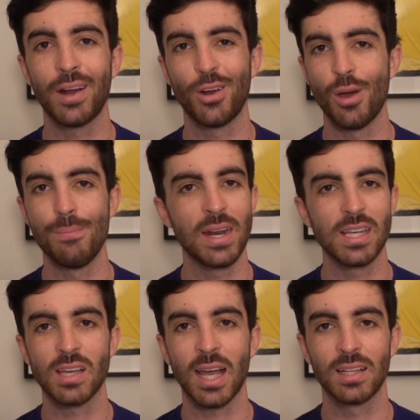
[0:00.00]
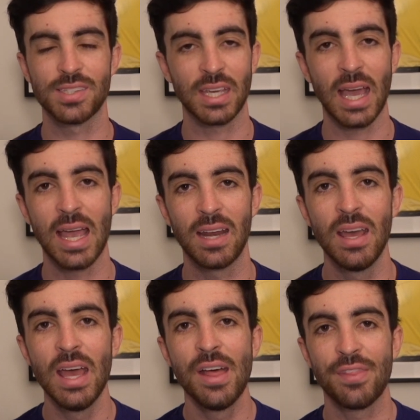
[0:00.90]
I don't know many cyclists, again,
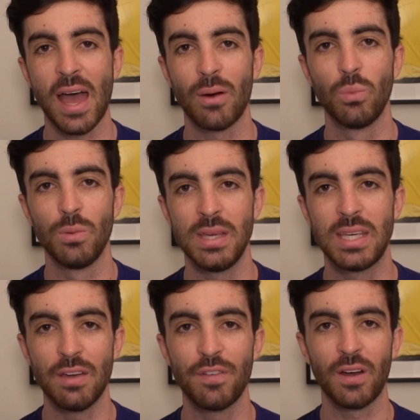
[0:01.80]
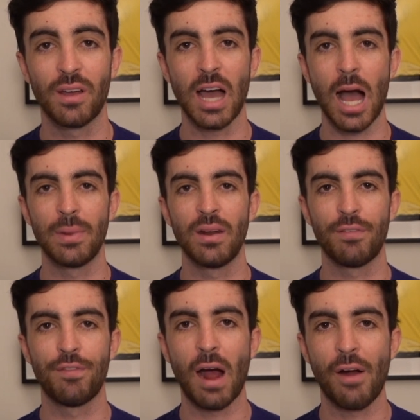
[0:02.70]
that would be given a Garmin
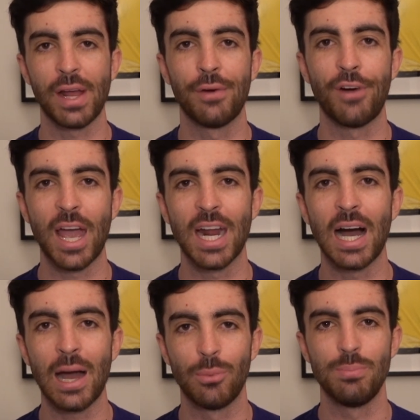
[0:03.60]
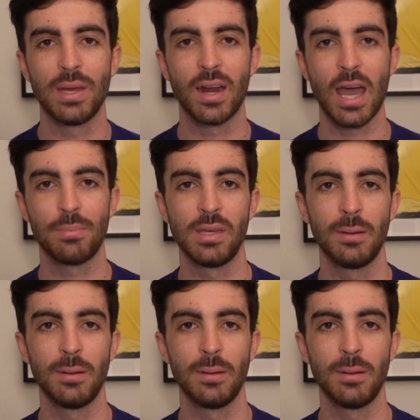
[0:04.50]
Varia radar and would be unhappy.